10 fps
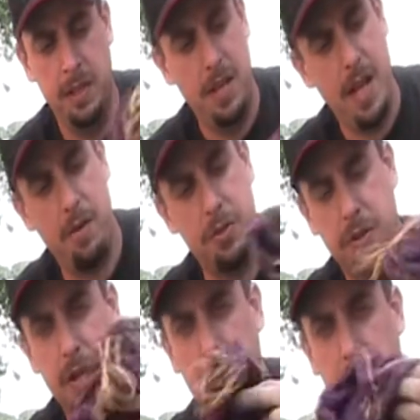yeah, I don't
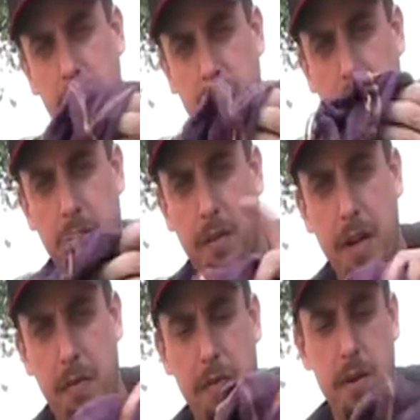drink, but I've
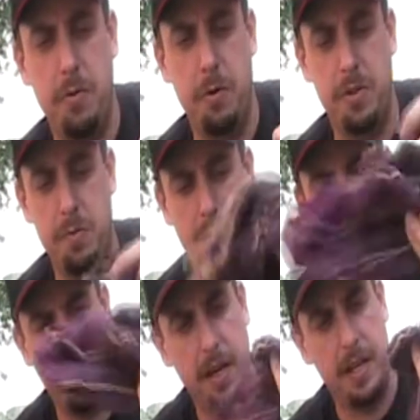got a friend that works at a
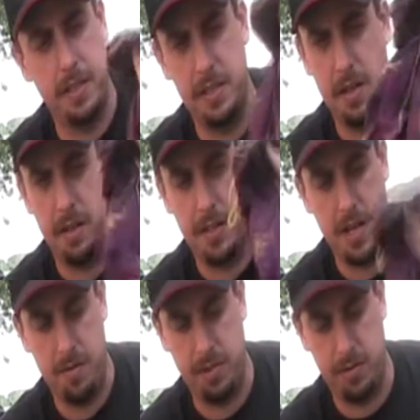bar and I get these all the
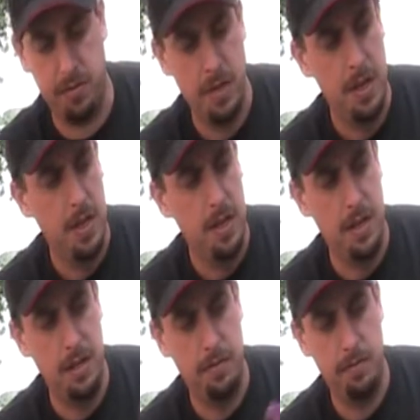time. So
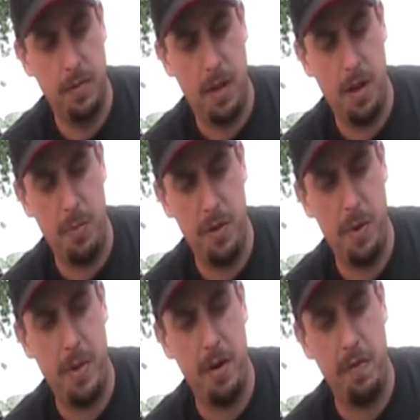um, I, I put
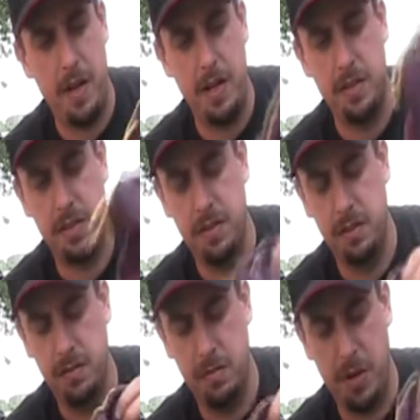my better finds
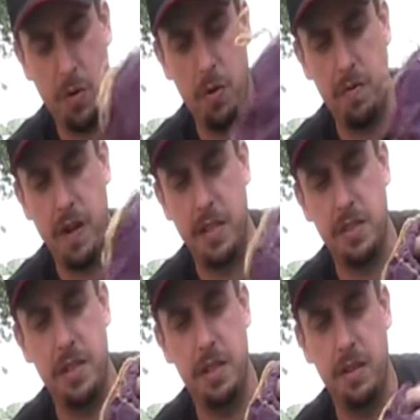my coin finds
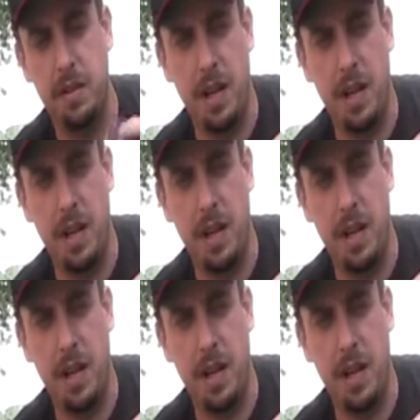in here.